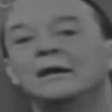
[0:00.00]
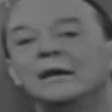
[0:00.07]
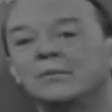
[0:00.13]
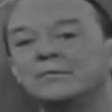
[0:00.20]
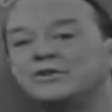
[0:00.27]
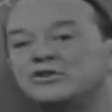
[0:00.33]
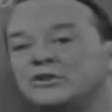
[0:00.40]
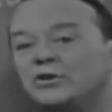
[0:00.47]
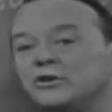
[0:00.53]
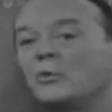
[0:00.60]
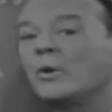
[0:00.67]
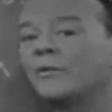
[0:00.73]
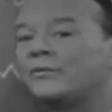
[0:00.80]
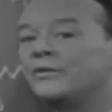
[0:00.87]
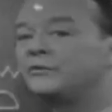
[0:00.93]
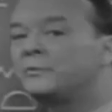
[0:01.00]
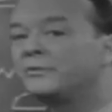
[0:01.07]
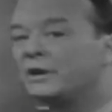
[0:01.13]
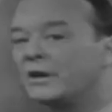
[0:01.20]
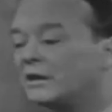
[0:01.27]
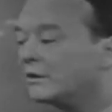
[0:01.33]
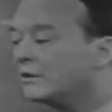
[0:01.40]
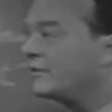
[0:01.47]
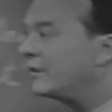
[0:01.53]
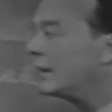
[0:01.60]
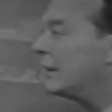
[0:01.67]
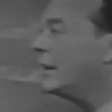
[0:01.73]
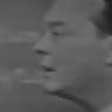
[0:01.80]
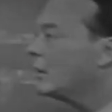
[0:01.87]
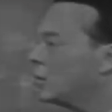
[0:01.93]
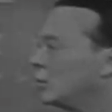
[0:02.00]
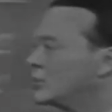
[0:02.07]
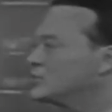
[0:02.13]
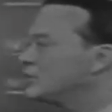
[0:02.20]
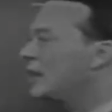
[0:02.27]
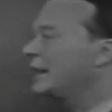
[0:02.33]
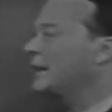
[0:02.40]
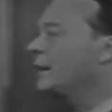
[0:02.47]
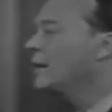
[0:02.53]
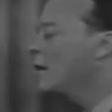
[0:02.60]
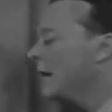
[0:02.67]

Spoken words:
Let me show you what this particular thing looks like.